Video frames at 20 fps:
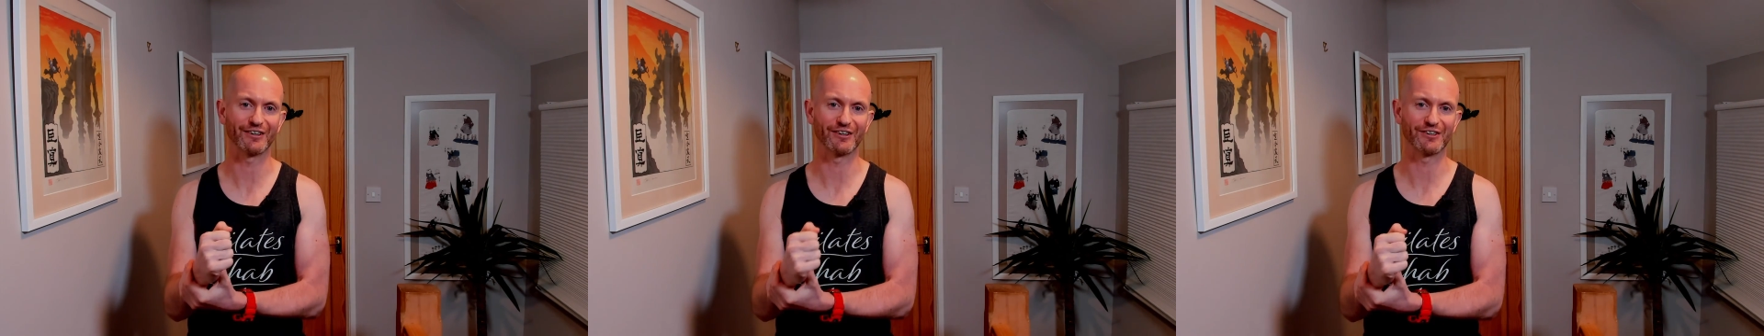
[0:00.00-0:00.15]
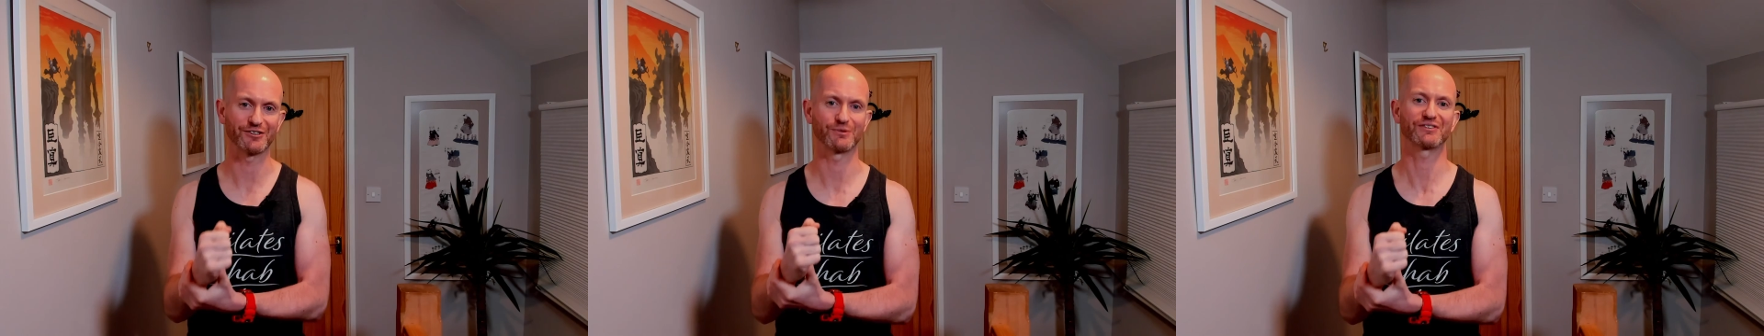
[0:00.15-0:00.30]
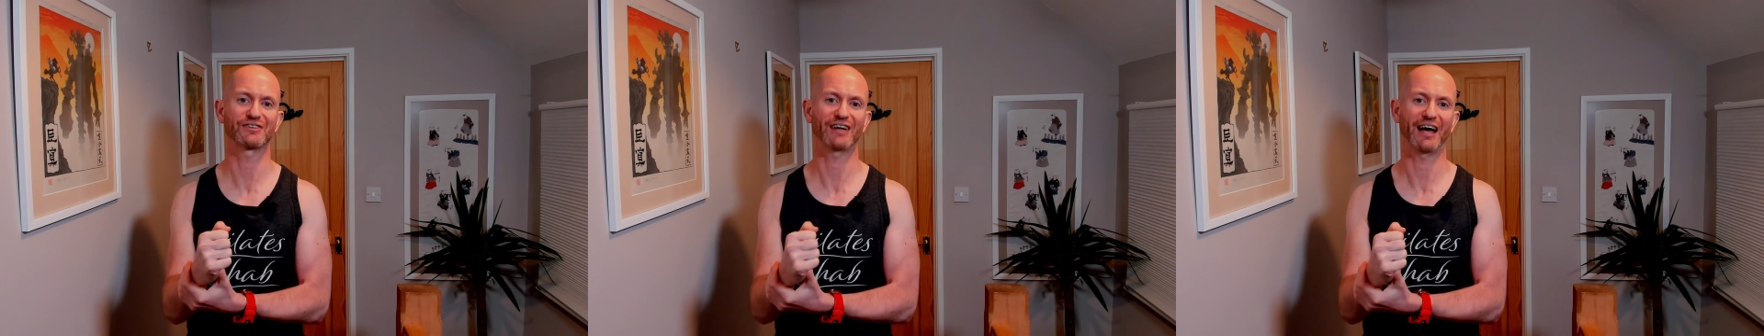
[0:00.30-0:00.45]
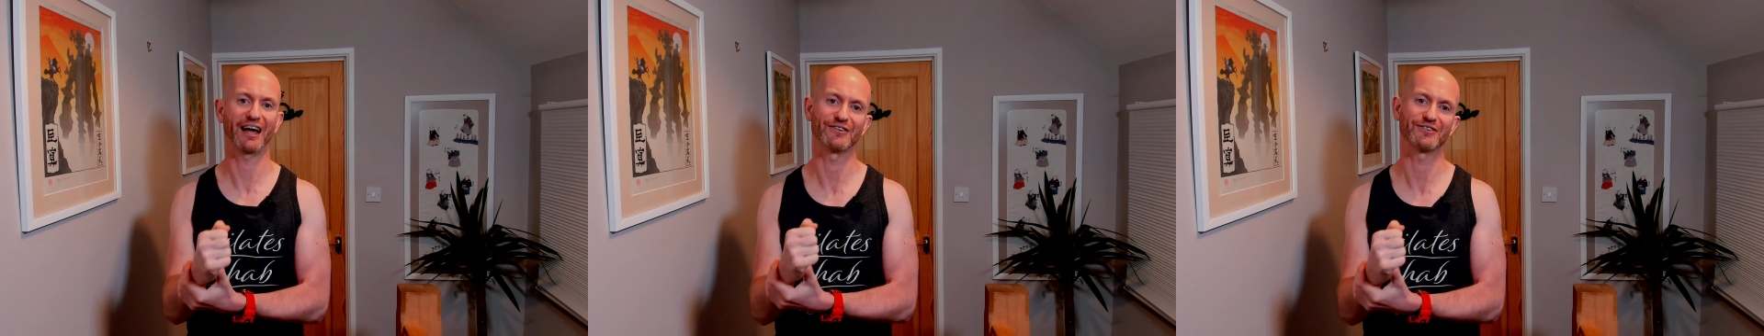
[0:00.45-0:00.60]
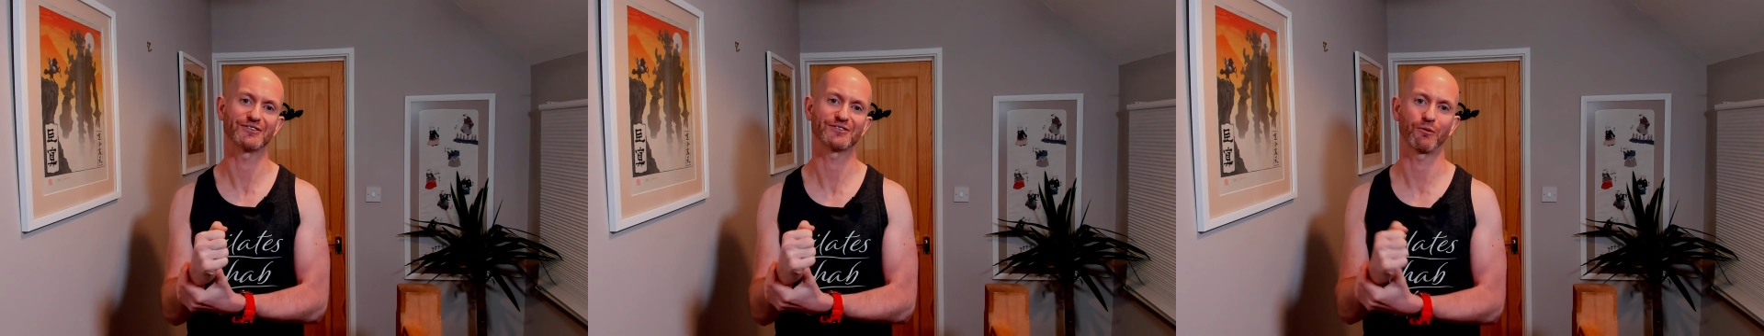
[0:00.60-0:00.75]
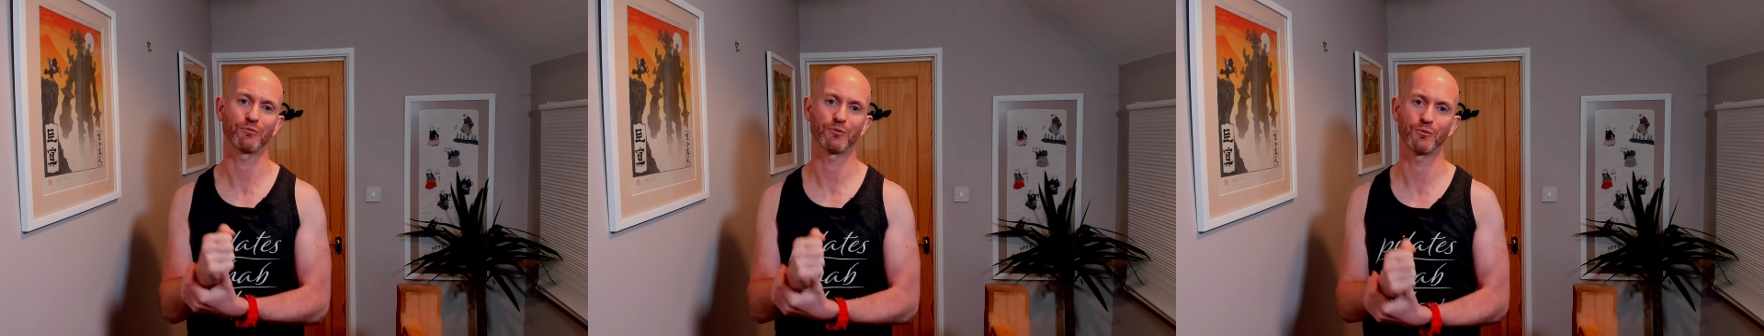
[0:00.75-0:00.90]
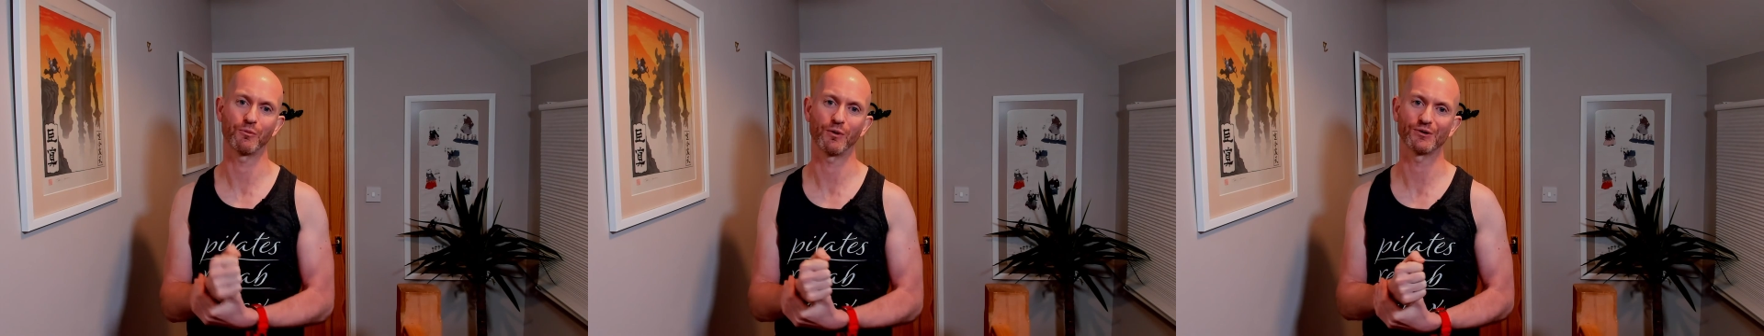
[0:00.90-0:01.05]
as we tense up
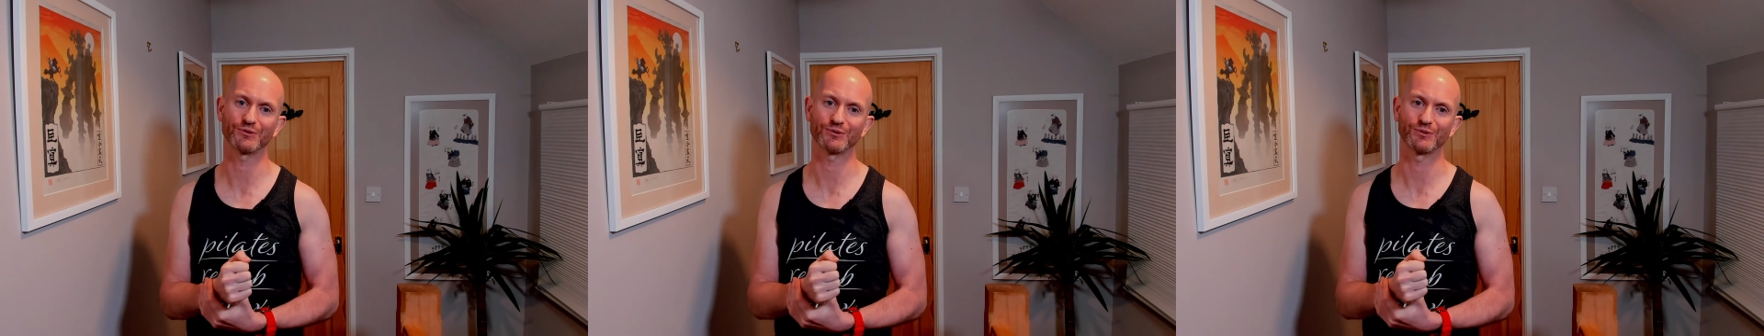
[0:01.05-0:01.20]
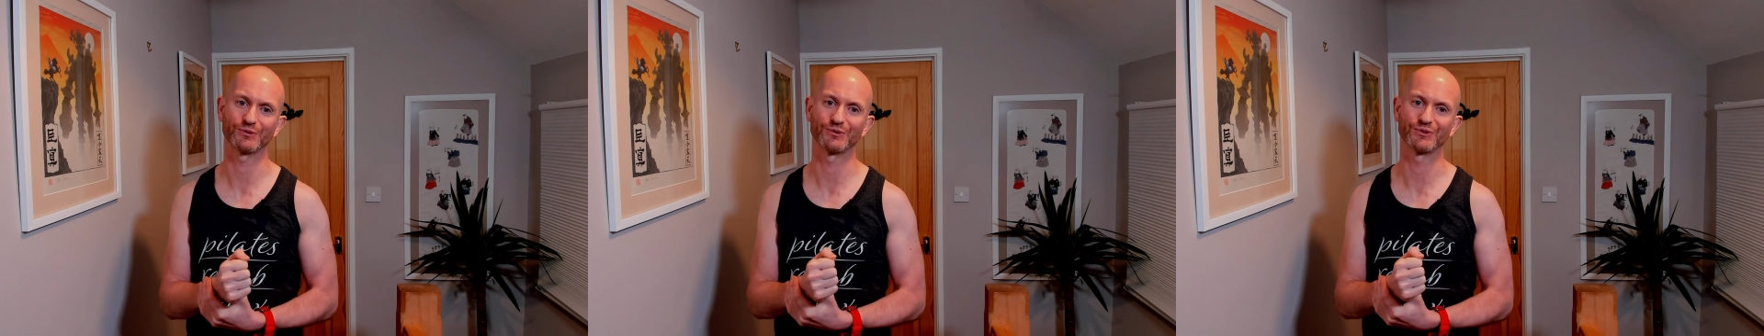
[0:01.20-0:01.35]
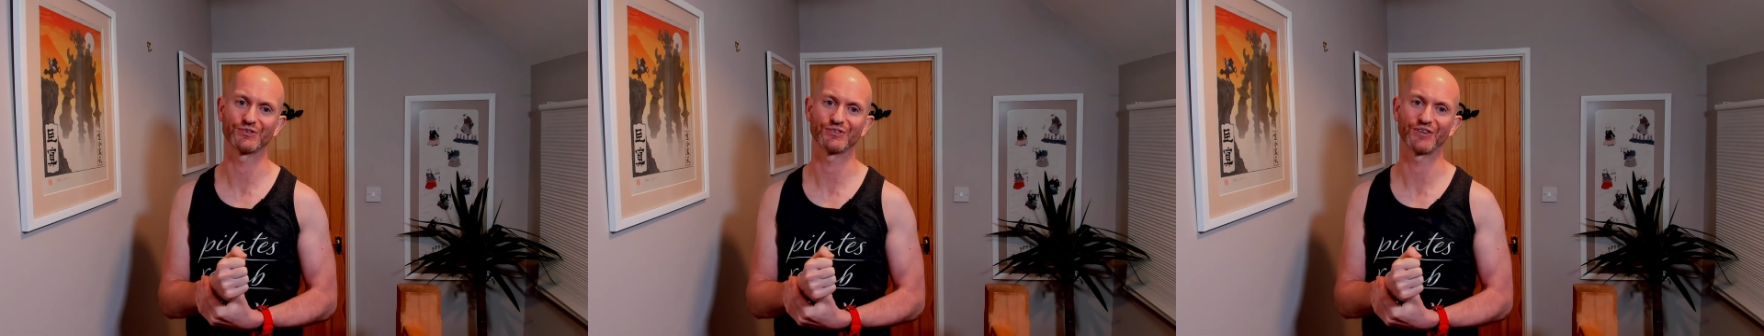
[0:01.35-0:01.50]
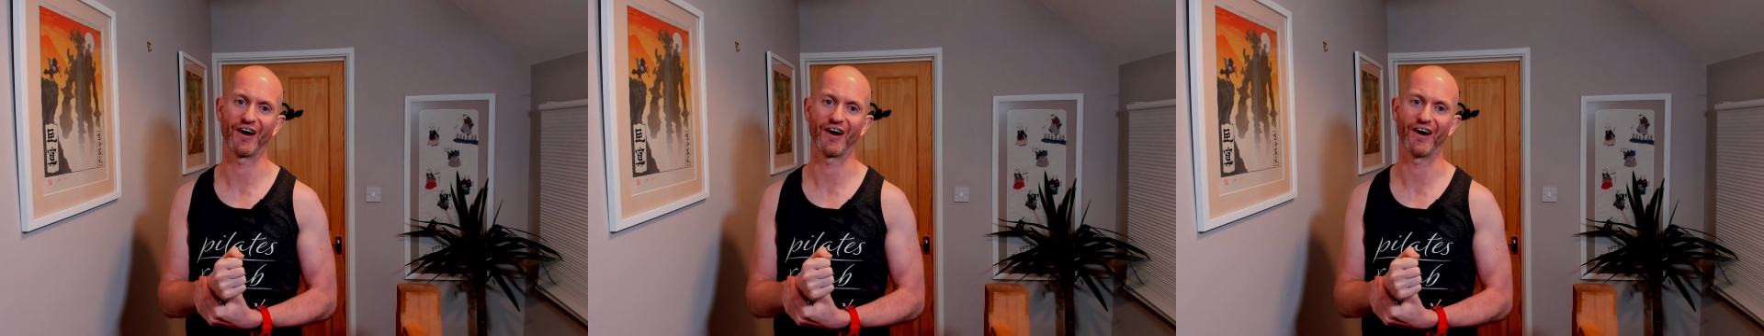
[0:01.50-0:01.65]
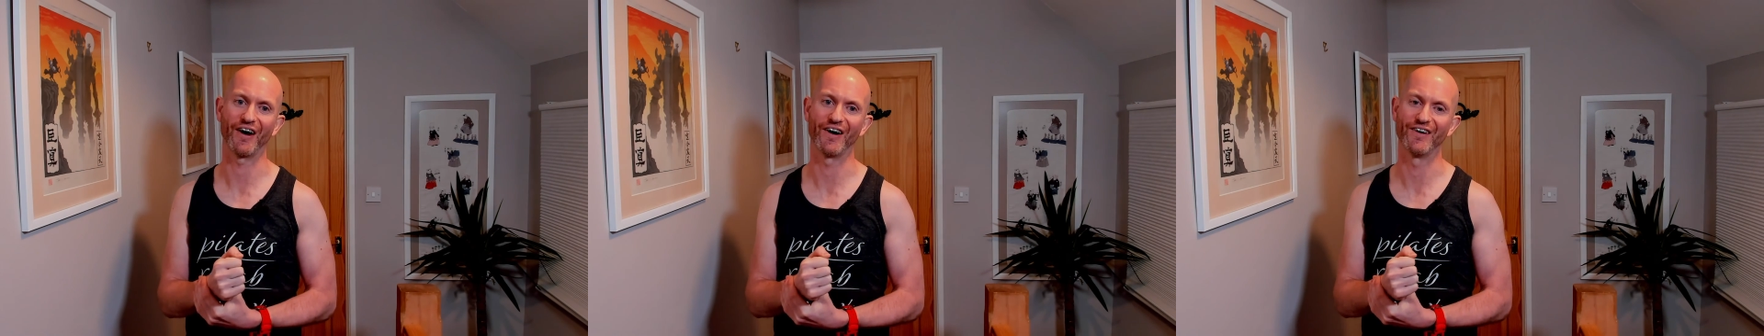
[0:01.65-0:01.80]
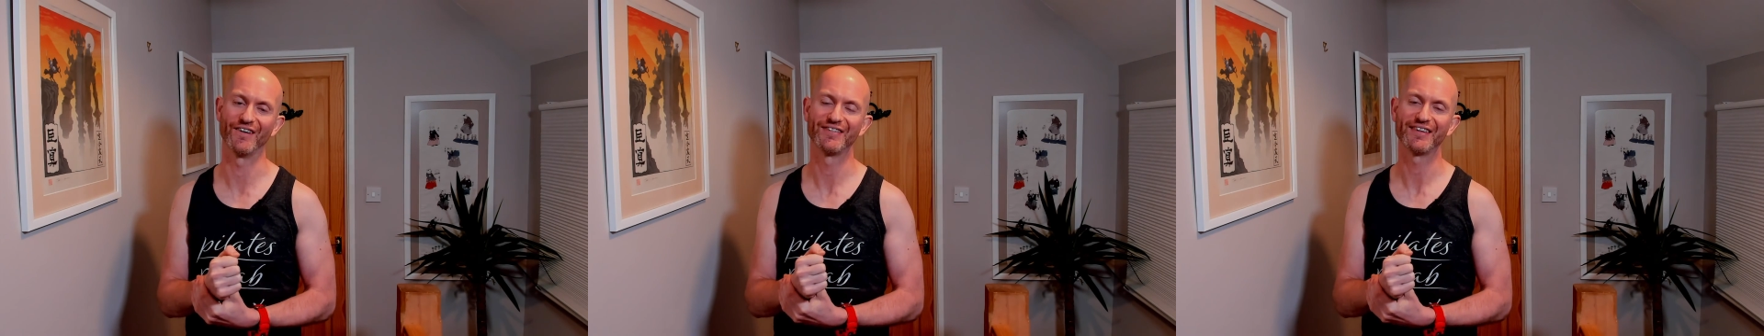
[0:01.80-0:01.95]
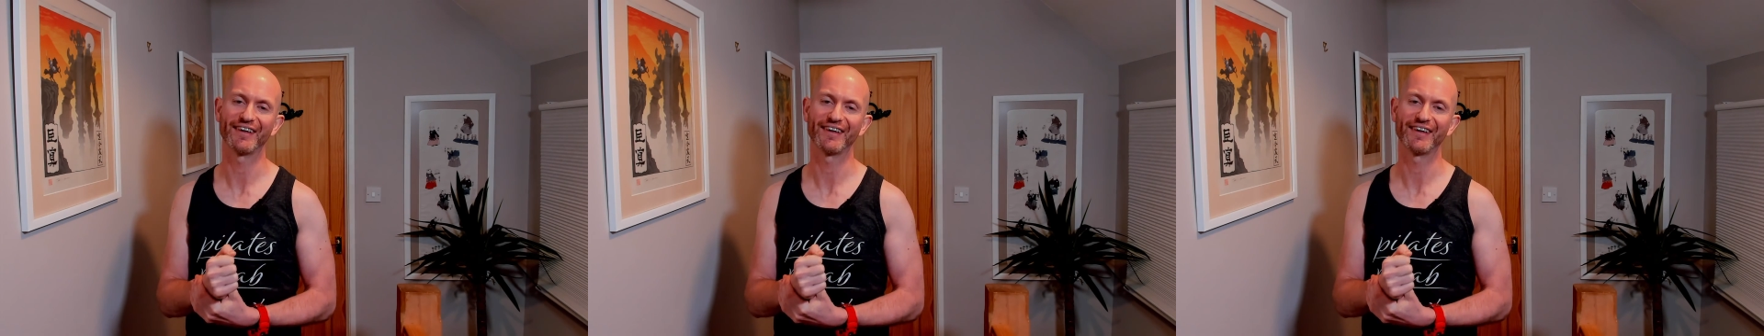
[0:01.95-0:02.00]
the muscles there.